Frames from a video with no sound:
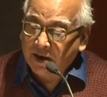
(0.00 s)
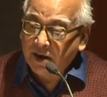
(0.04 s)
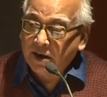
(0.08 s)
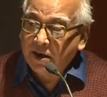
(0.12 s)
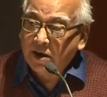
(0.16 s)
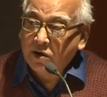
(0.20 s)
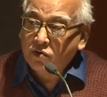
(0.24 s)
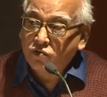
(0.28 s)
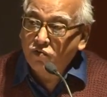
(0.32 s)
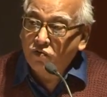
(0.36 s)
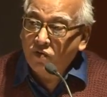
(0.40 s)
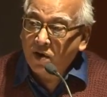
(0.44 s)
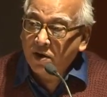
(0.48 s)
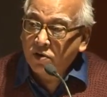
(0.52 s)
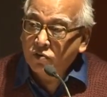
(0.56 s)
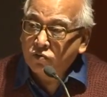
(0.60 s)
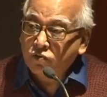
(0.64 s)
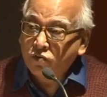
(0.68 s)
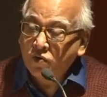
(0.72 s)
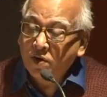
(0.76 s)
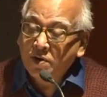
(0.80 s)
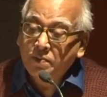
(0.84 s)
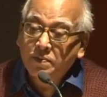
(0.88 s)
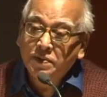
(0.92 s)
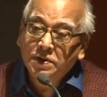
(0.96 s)
Secondly,
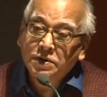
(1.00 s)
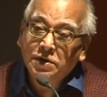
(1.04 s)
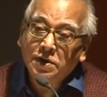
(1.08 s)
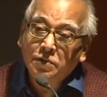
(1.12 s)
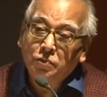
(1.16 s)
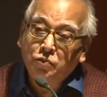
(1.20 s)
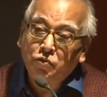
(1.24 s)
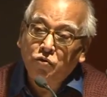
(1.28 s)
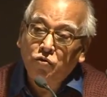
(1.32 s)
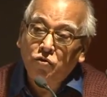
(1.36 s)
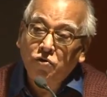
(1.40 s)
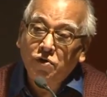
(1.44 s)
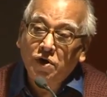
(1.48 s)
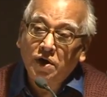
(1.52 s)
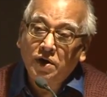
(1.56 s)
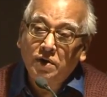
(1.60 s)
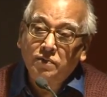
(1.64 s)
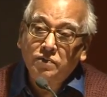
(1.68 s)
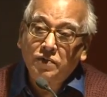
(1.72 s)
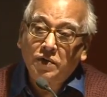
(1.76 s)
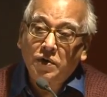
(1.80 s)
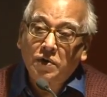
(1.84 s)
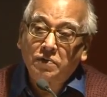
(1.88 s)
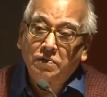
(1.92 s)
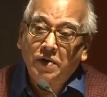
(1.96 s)
what will be the
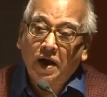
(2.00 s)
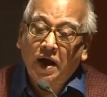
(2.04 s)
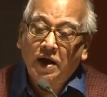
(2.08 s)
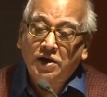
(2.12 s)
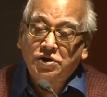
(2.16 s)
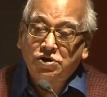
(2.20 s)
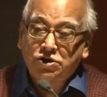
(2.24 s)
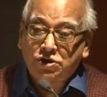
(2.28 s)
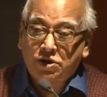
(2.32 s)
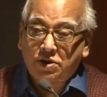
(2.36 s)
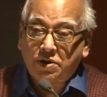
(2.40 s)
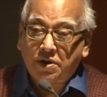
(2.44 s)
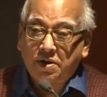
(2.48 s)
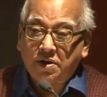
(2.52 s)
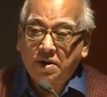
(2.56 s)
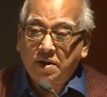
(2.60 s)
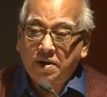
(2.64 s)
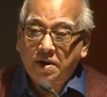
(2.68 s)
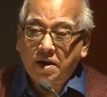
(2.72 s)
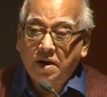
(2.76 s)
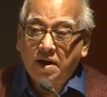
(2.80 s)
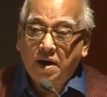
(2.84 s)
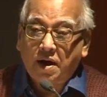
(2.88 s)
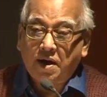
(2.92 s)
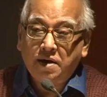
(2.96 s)
program of action?
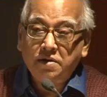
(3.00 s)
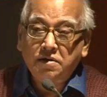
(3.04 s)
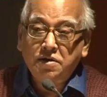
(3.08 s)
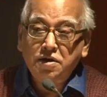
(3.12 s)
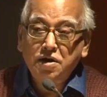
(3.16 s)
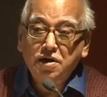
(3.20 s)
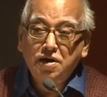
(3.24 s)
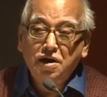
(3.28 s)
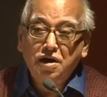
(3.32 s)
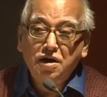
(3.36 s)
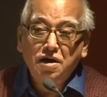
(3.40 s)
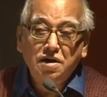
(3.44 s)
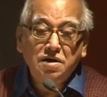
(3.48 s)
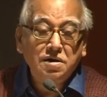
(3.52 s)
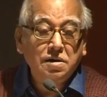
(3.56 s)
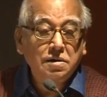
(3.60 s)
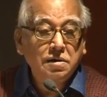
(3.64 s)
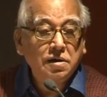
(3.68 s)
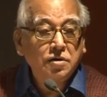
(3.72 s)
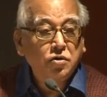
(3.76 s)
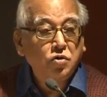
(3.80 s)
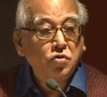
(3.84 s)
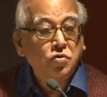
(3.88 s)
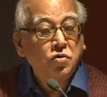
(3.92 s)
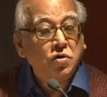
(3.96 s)
I think
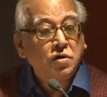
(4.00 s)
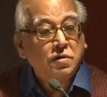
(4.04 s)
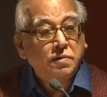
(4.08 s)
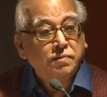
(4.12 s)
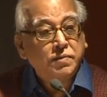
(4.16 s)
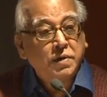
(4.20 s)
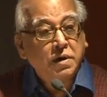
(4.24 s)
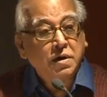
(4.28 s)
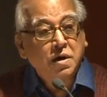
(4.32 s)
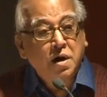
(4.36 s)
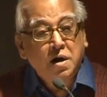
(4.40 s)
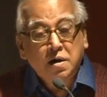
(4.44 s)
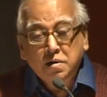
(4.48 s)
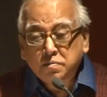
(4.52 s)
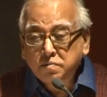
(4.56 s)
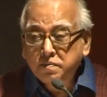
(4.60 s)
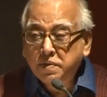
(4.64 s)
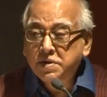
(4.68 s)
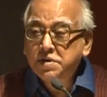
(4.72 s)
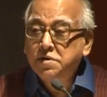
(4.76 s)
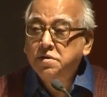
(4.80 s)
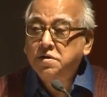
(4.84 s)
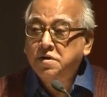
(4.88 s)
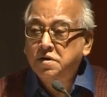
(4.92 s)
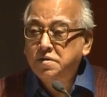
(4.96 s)
here the role of the
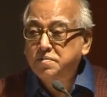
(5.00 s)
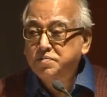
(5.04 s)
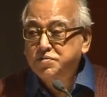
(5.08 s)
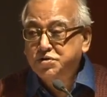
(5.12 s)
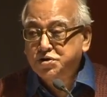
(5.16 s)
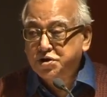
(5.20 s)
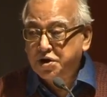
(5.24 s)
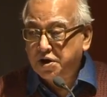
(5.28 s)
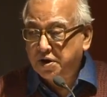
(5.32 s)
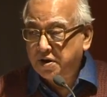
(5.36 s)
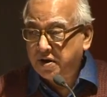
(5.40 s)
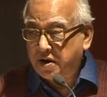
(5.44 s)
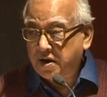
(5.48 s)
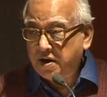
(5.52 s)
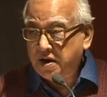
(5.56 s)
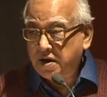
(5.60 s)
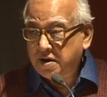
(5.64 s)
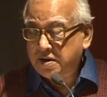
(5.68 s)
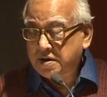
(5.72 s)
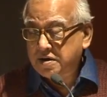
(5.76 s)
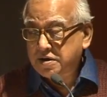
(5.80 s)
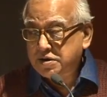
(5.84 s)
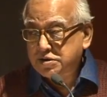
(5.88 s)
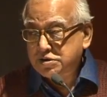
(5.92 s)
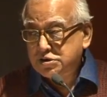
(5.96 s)
government comes
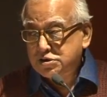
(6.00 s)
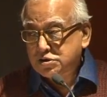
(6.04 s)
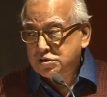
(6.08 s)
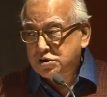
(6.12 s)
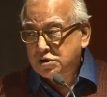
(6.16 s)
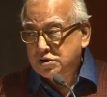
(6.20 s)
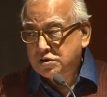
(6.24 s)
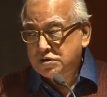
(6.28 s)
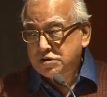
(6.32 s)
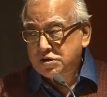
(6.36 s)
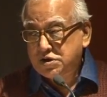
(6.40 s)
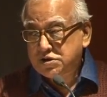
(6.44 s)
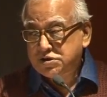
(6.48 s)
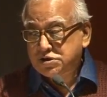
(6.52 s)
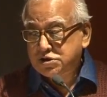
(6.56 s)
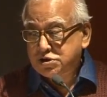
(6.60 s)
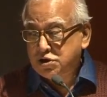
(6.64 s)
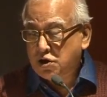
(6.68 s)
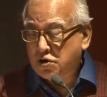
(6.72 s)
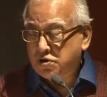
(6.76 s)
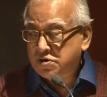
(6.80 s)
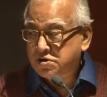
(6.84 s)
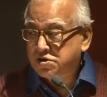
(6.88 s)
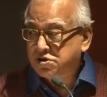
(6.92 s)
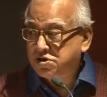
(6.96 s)
in.
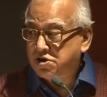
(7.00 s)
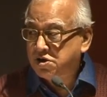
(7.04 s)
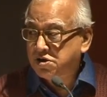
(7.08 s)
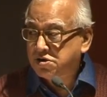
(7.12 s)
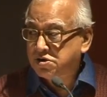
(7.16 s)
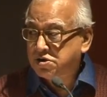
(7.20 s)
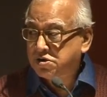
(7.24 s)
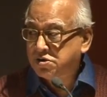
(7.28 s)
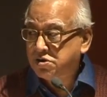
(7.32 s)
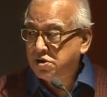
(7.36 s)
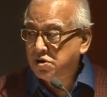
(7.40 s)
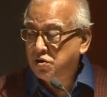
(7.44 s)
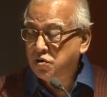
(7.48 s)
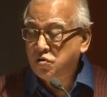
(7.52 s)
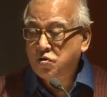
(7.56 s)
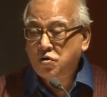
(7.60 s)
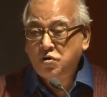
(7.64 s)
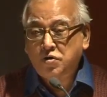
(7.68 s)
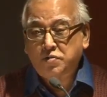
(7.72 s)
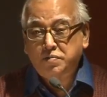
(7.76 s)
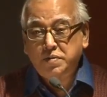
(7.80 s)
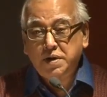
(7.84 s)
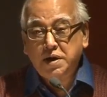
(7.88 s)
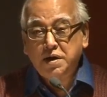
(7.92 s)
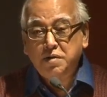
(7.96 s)
It's not just the
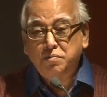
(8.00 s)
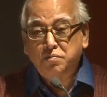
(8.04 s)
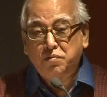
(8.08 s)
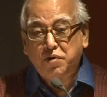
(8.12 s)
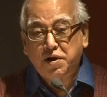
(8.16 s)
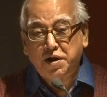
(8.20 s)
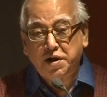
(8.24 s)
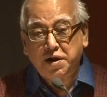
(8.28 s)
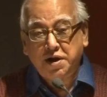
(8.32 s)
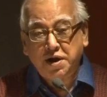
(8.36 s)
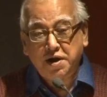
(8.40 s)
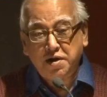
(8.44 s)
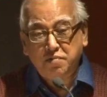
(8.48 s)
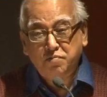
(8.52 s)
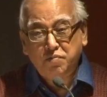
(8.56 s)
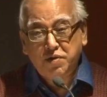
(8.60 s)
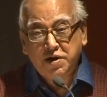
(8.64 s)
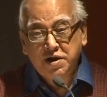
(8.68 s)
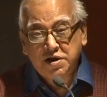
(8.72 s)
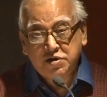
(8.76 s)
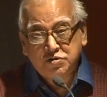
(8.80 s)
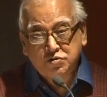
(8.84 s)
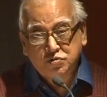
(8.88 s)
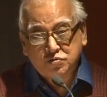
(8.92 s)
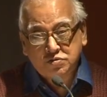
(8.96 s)
role of IMLI.
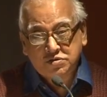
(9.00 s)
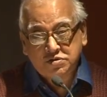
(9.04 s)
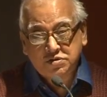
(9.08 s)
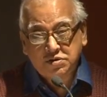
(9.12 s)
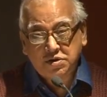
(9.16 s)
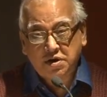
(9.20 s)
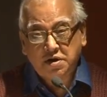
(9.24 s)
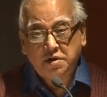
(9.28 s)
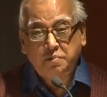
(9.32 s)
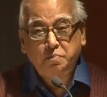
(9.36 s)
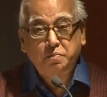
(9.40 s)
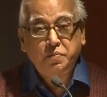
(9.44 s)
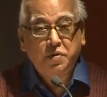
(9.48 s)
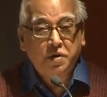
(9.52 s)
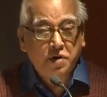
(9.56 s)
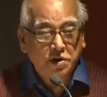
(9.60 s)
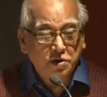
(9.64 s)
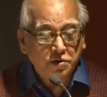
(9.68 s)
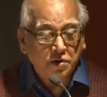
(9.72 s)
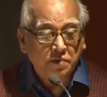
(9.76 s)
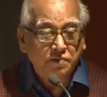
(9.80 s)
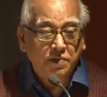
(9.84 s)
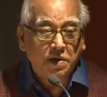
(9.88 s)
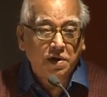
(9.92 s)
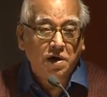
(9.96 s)
IMLI is a
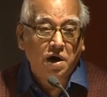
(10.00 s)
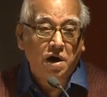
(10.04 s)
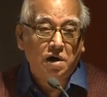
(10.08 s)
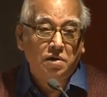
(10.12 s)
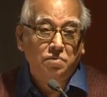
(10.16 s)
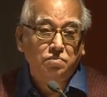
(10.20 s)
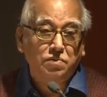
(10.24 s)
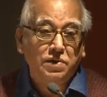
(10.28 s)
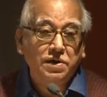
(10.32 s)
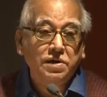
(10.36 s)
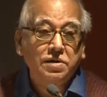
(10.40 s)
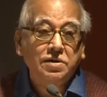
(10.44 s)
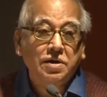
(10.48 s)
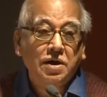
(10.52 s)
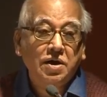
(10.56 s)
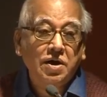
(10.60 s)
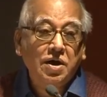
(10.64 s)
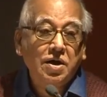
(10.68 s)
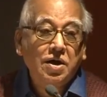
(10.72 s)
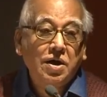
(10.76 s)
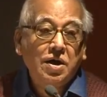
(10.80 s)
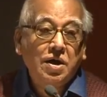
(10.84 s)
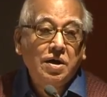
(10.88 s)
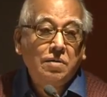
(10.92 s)
part of the government,